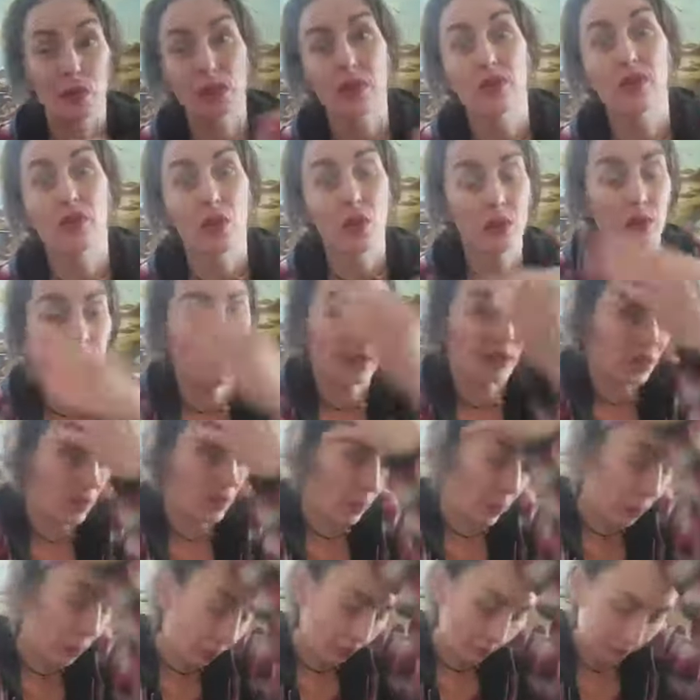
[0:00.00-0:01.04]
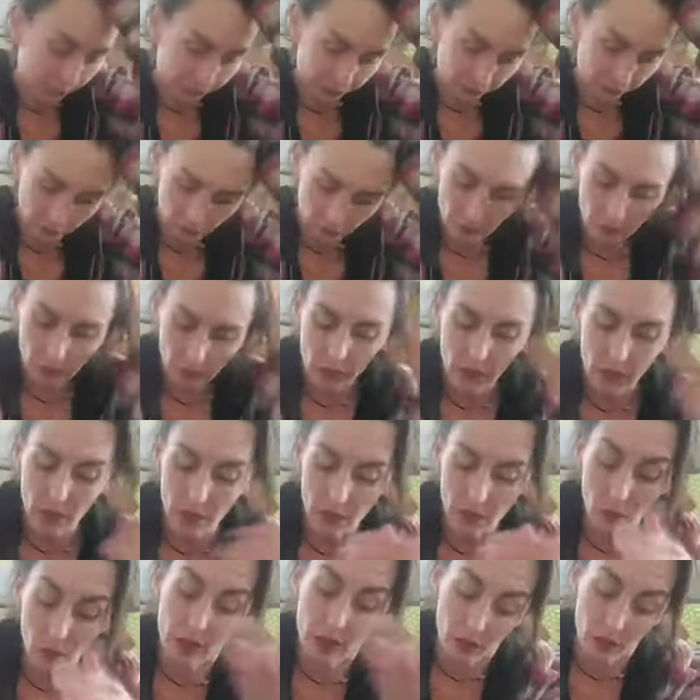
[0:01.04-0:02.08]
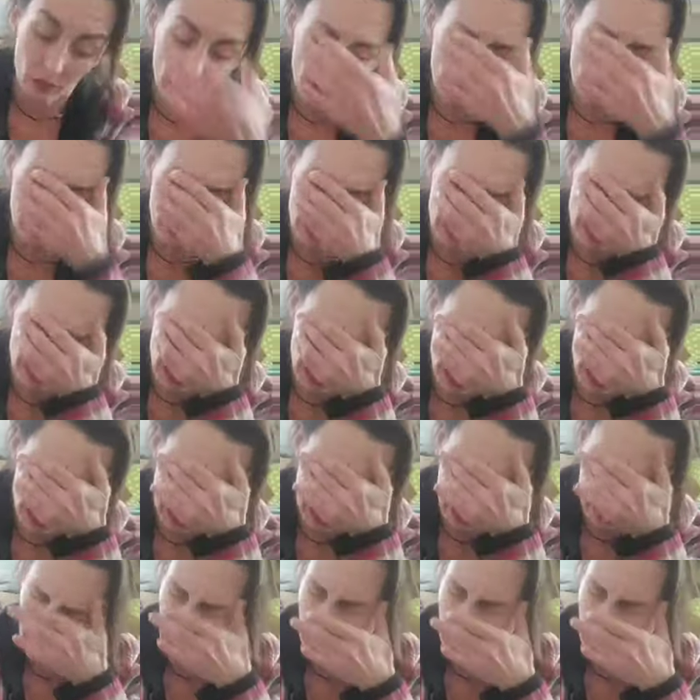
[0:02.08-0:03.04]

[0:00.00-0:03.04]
fall and summer, or that you have been doing.